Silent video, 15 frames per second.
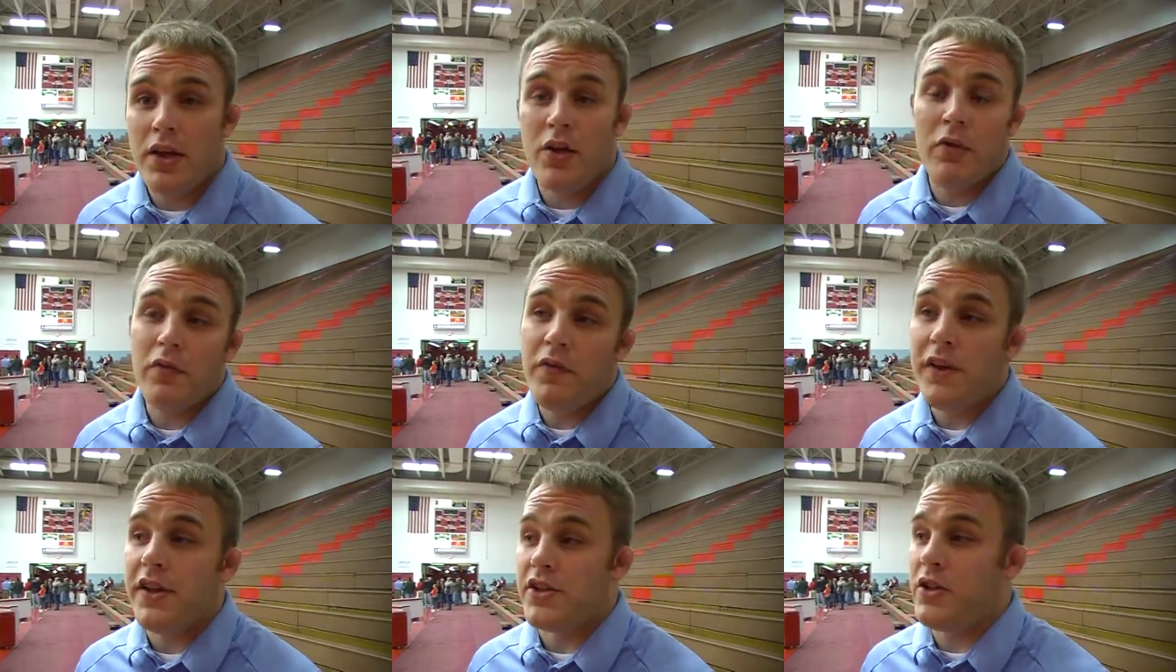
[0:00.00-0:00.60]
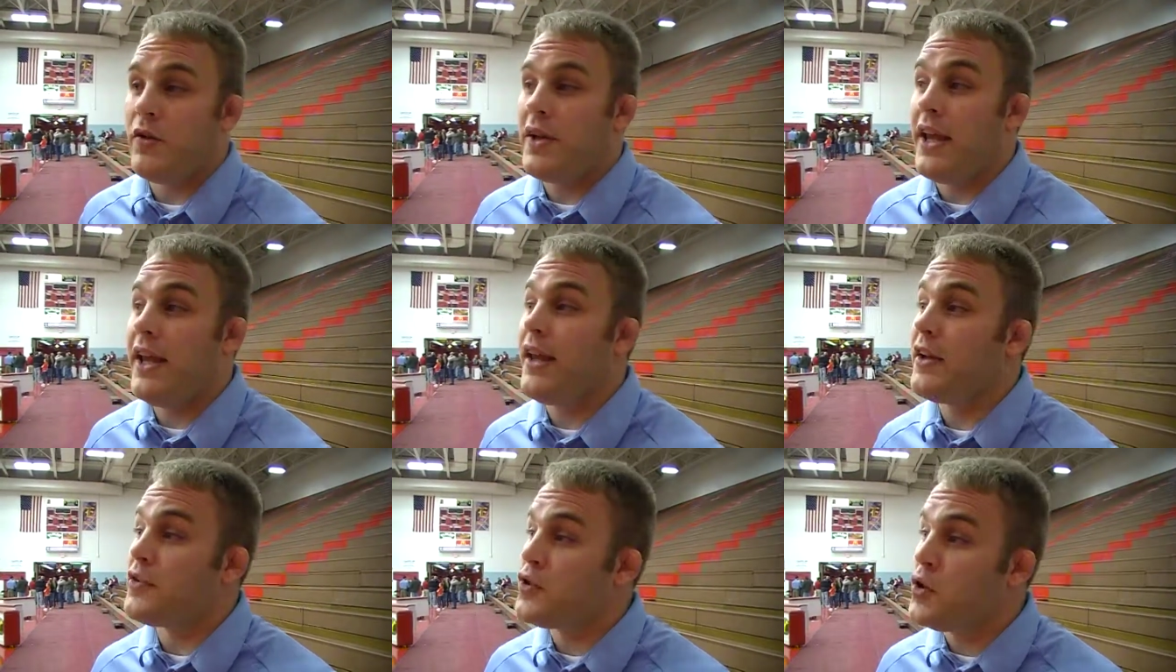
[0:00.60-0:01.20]
He couldn't finish. You know,
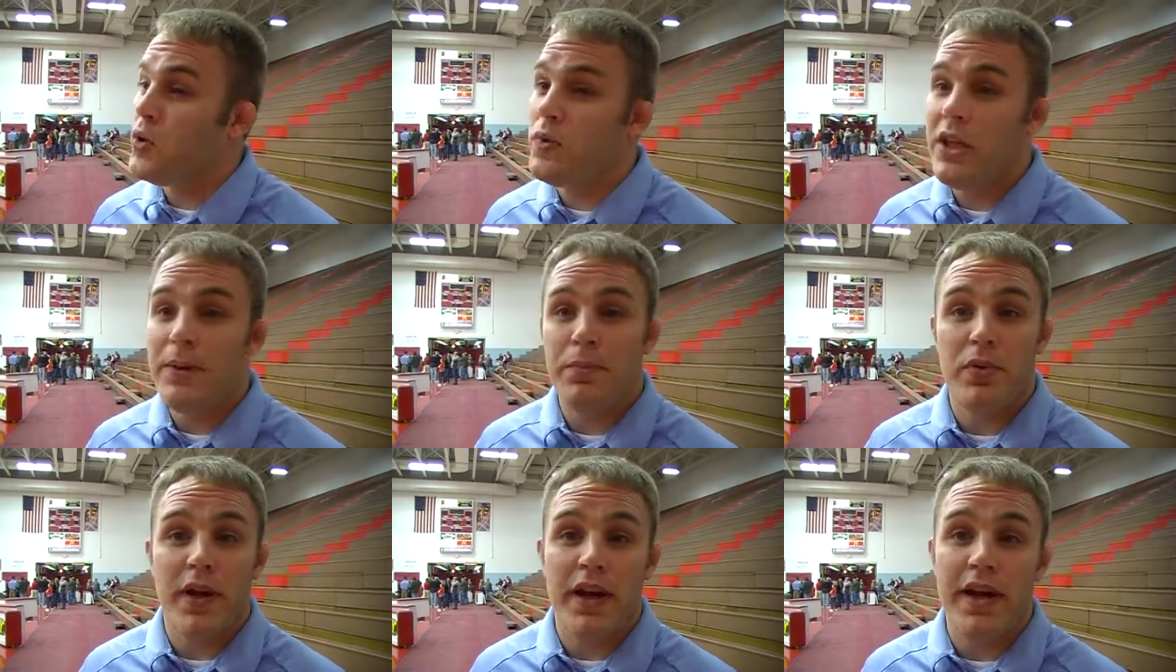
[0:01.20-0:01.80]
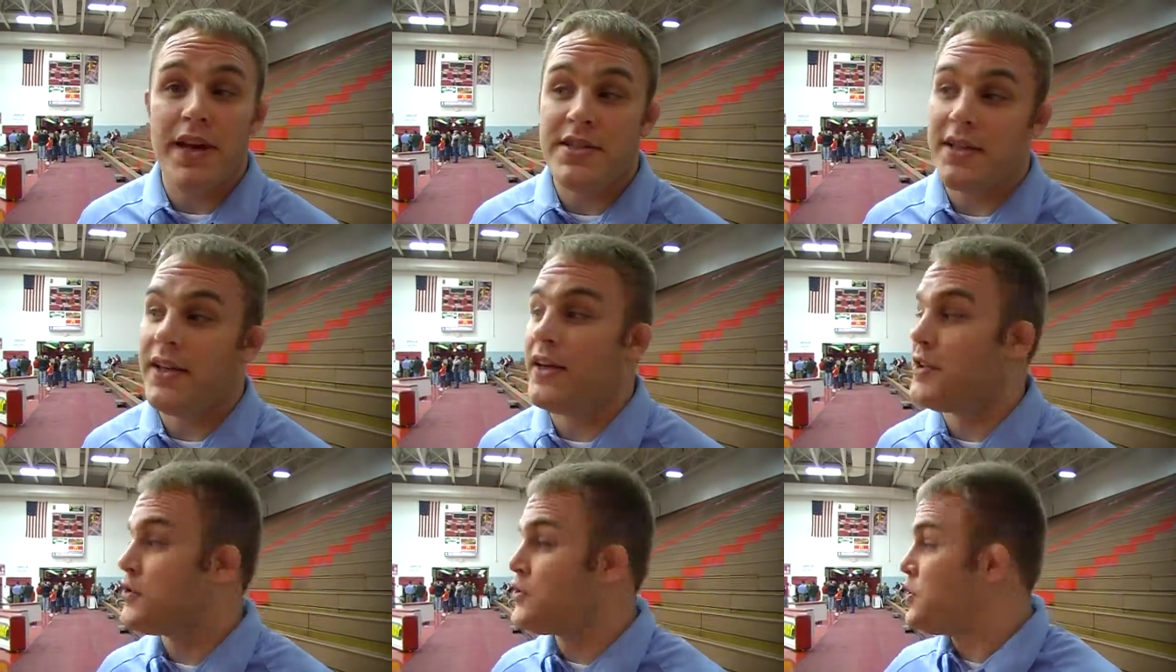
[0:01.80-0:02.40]
in on two deep legs,
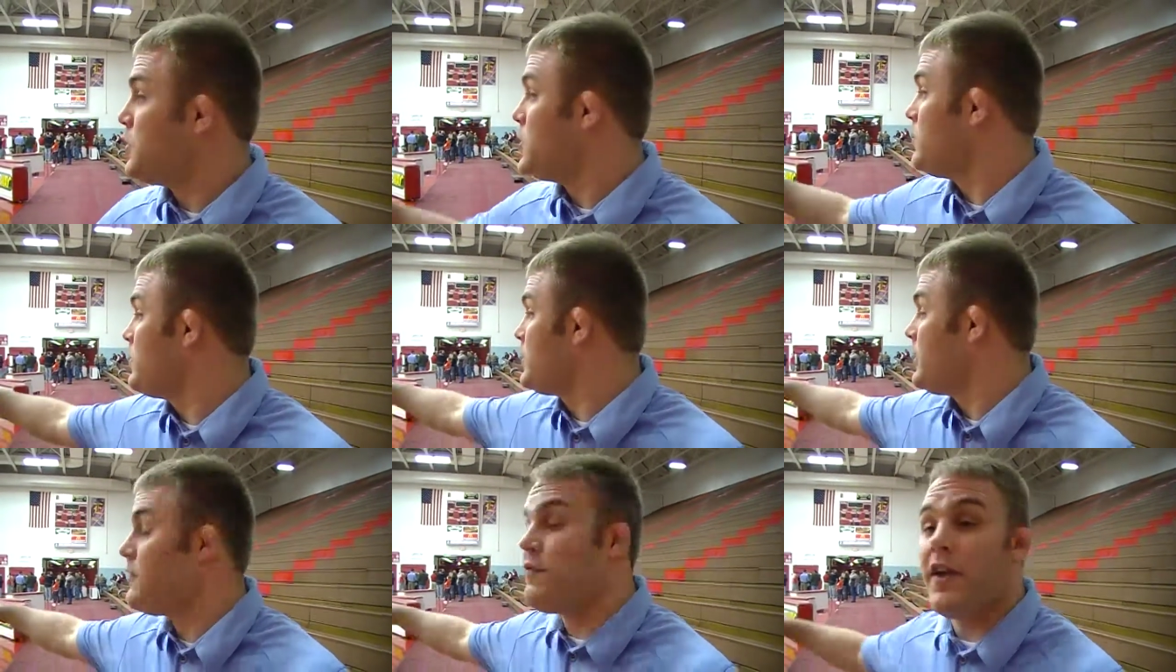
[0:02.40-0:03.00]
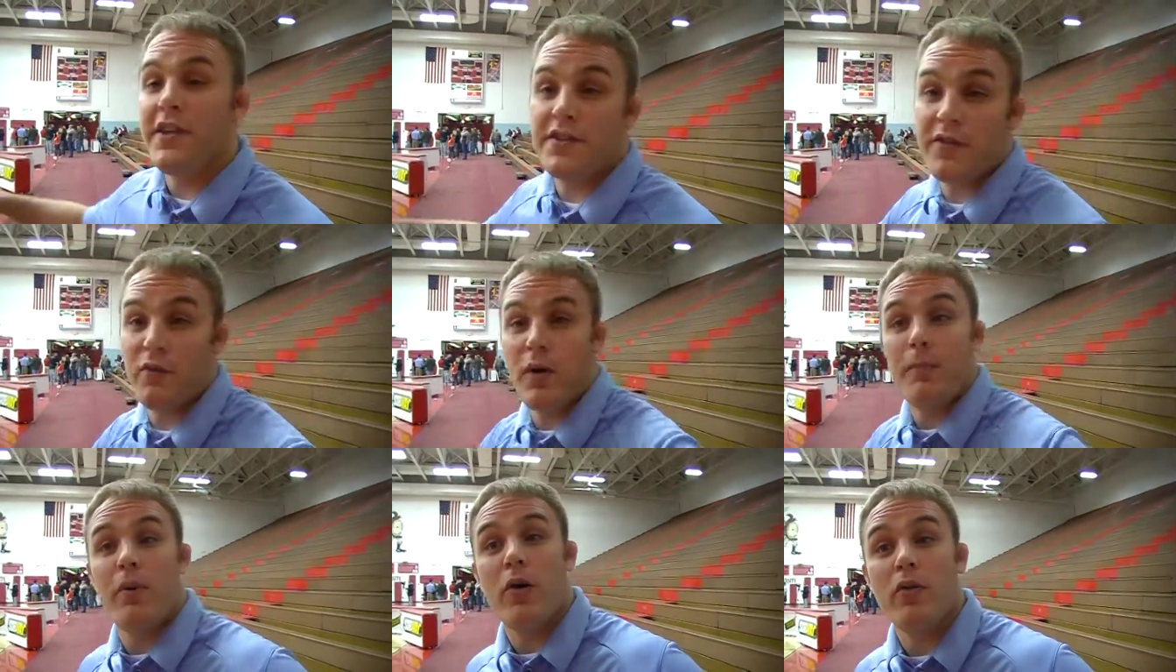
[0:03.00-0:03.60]
in on two defensive
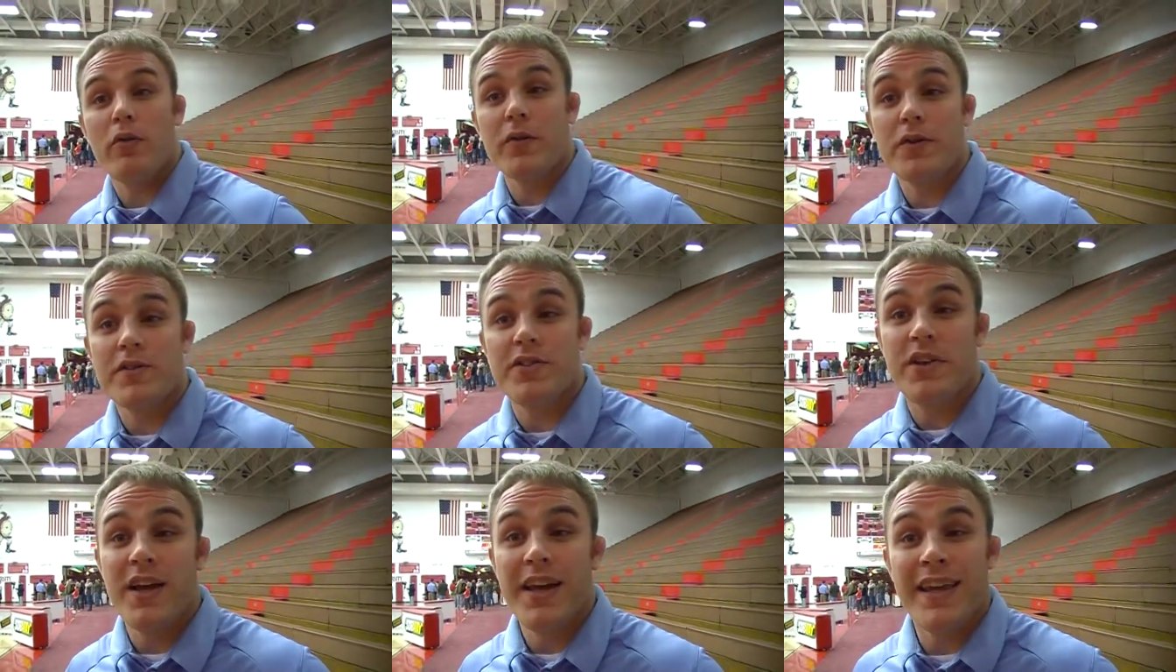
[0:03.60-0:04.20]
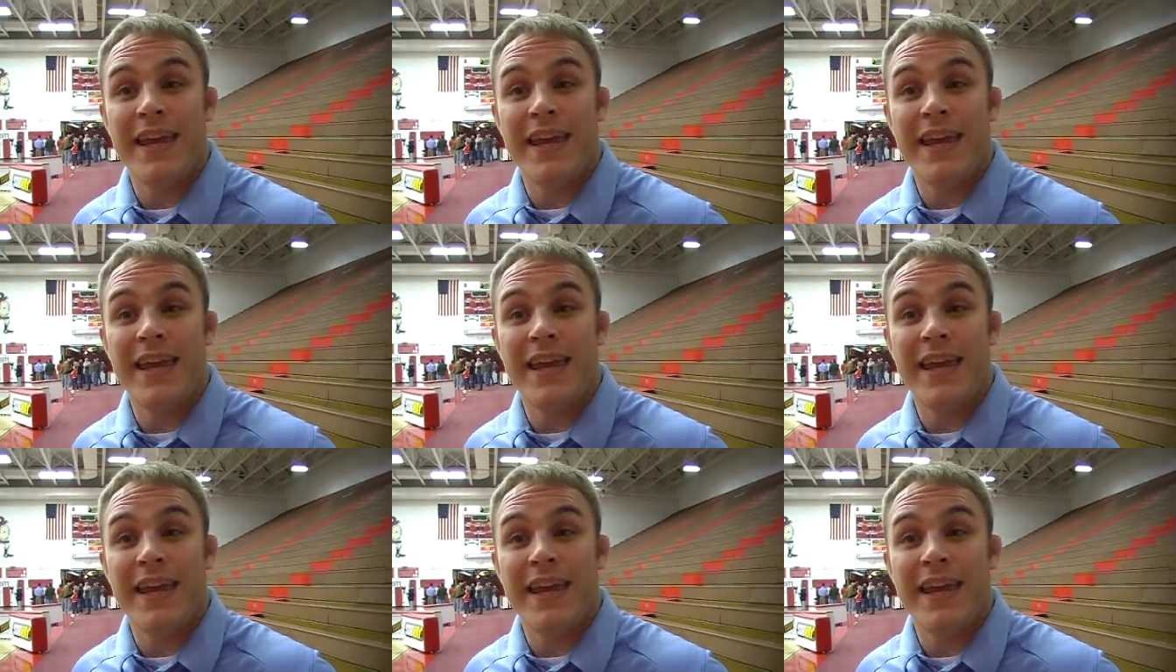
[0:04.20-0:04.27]
overs.